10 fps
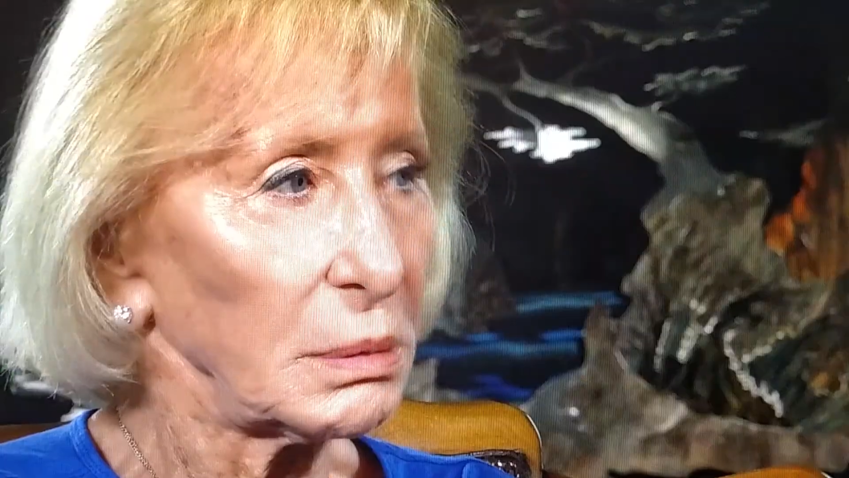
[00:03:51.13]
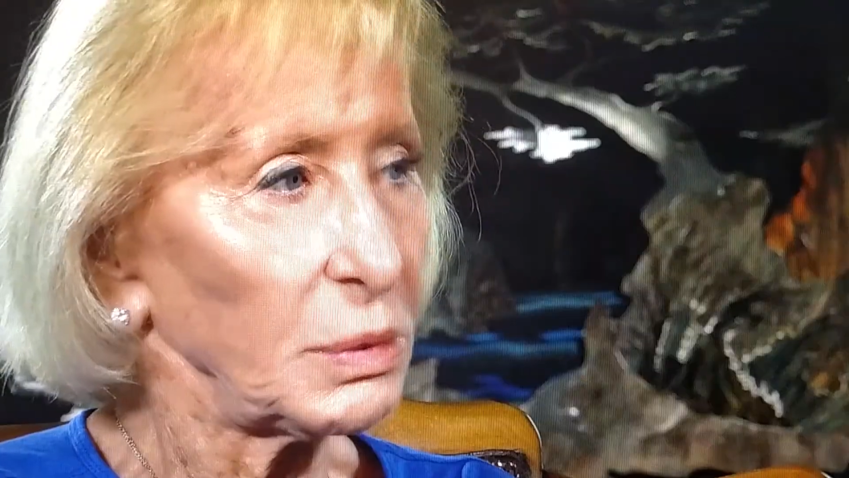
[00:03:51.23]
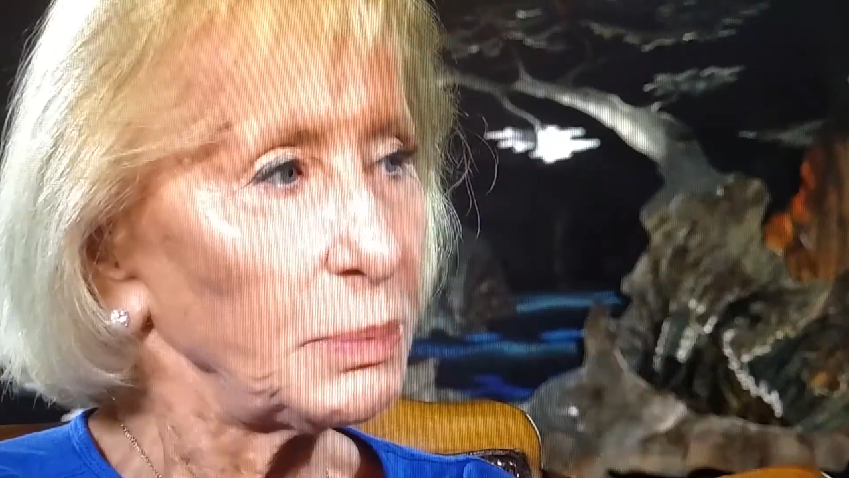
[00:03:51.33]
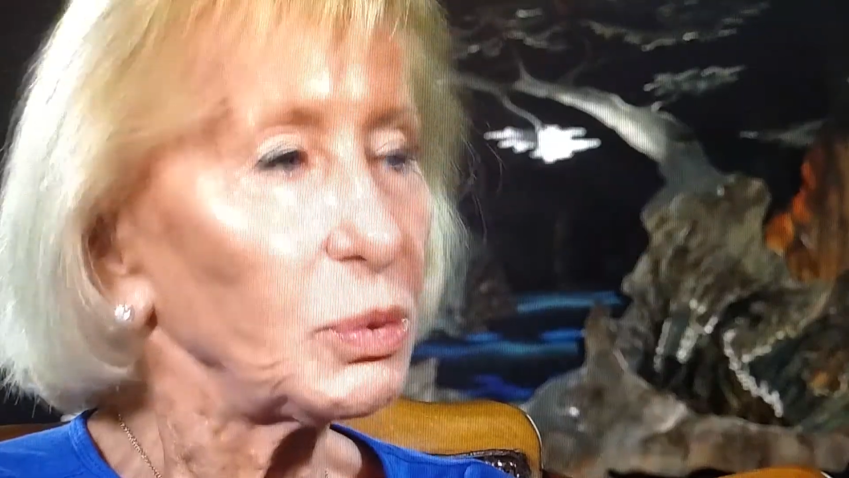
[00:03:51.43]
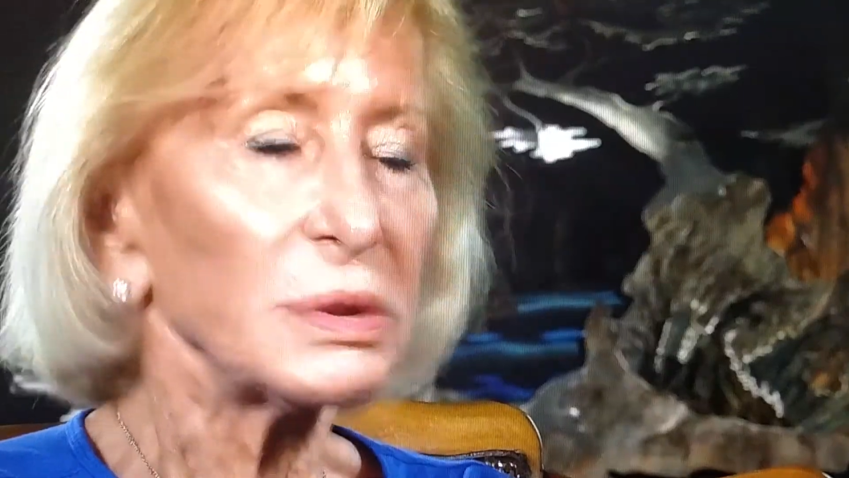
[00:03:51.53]

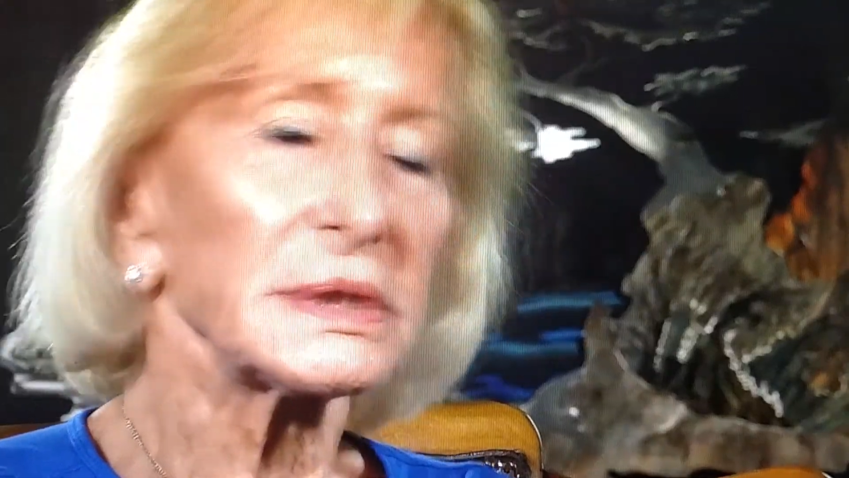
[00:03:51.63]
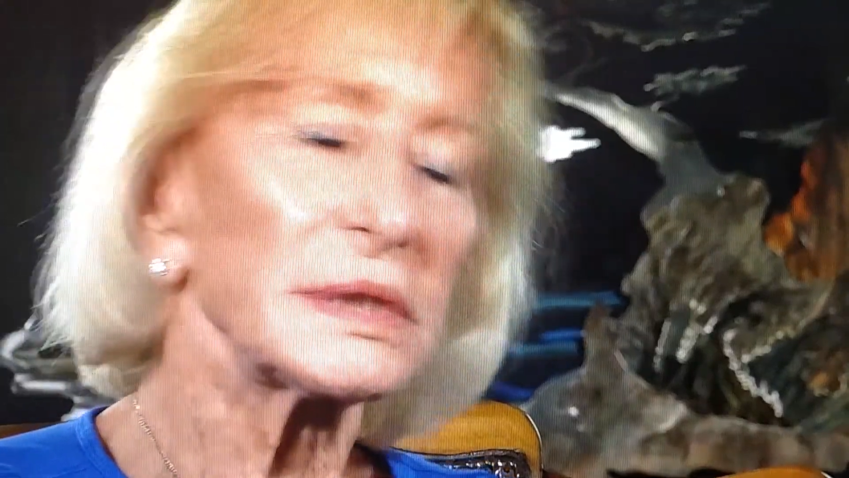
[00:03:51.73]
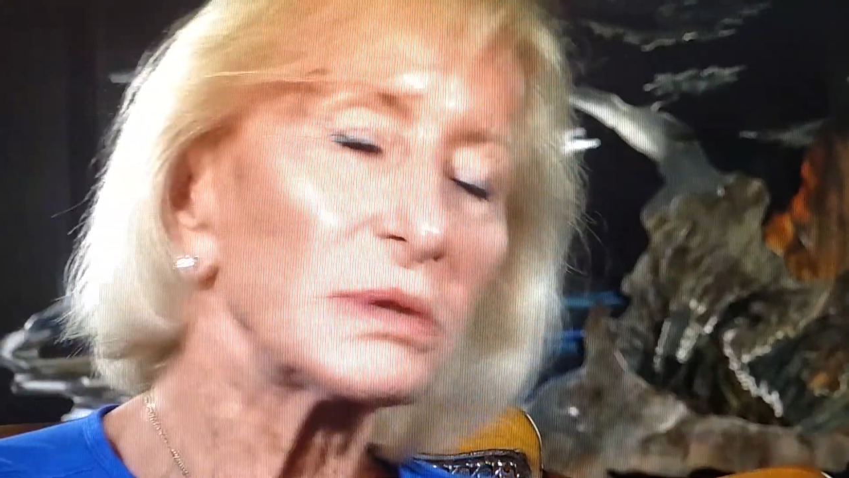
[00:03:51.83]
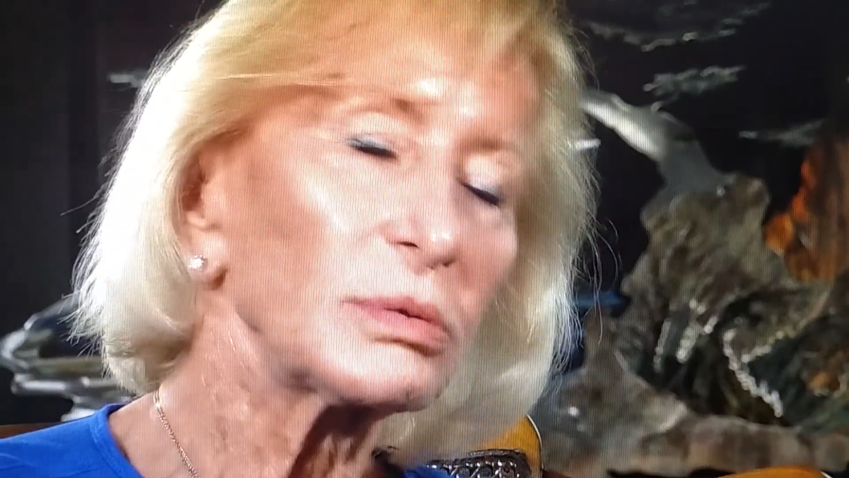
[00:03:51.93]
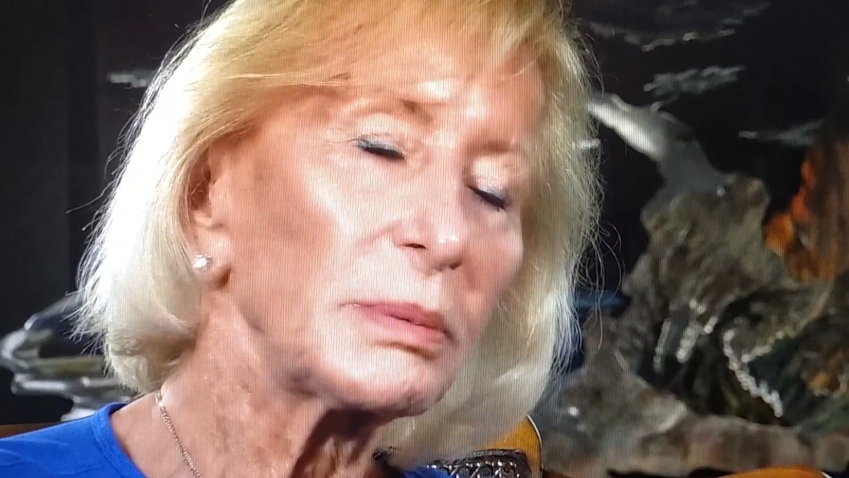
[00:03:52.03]
reporter
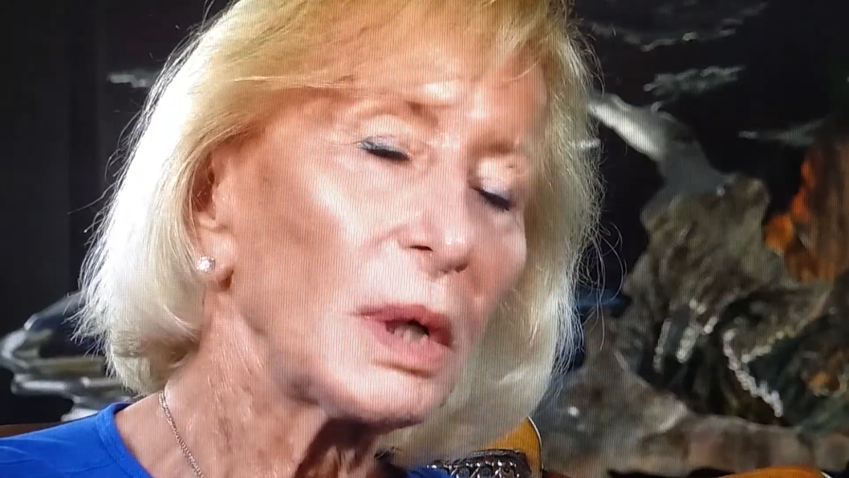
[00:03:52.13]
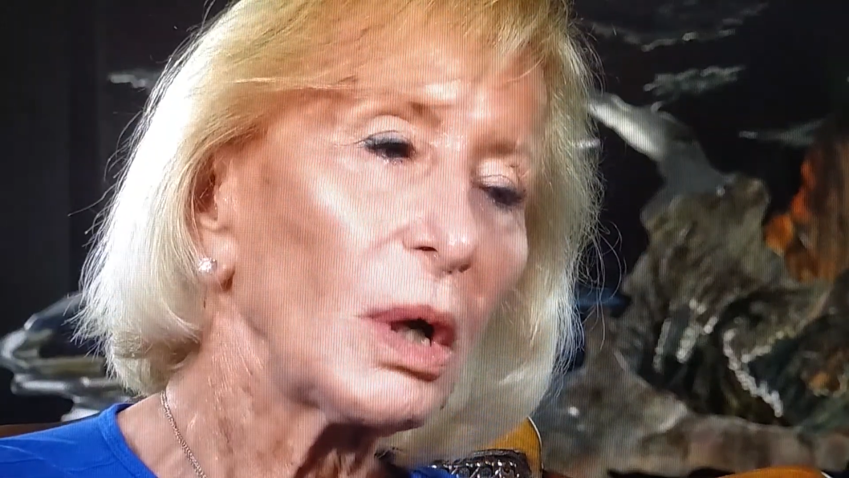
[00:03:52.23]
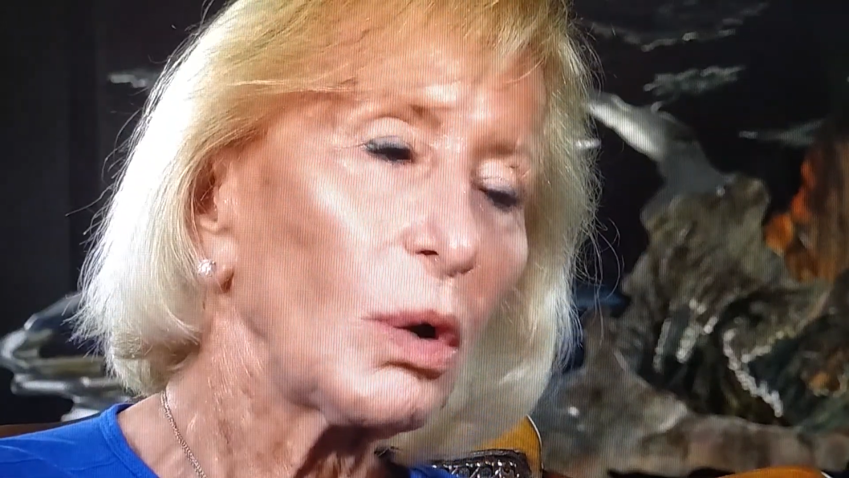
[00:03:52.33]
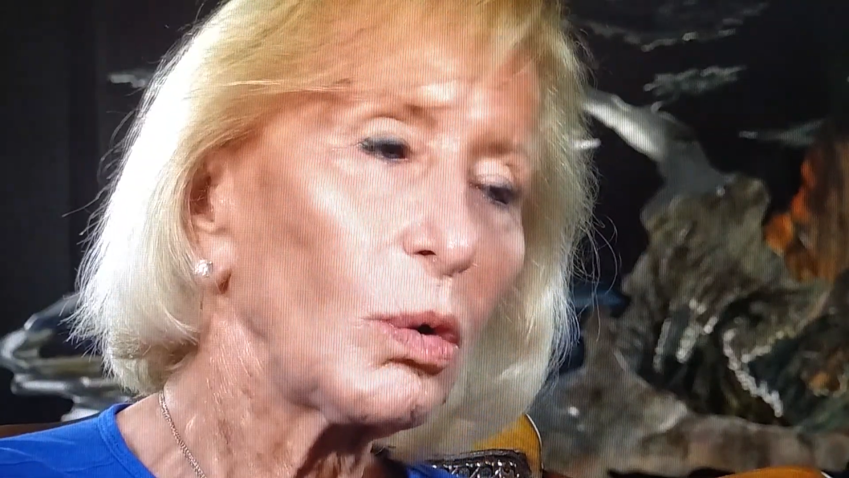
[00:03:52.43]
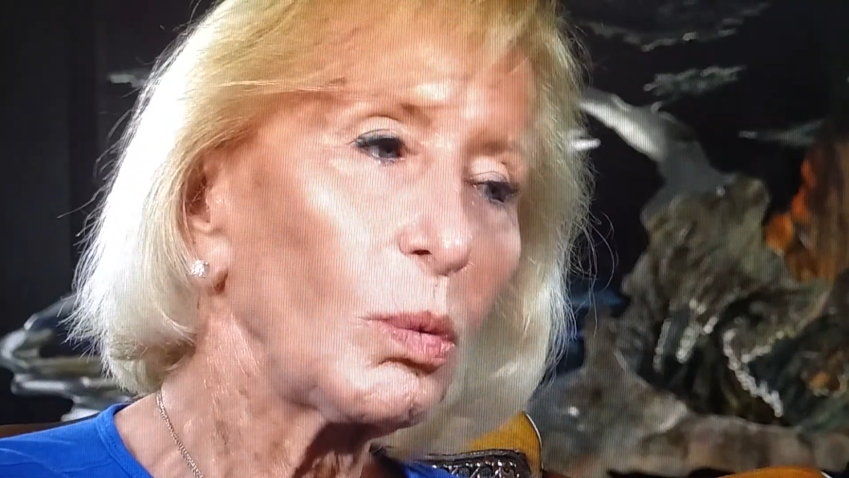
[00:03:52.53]
said to him, well,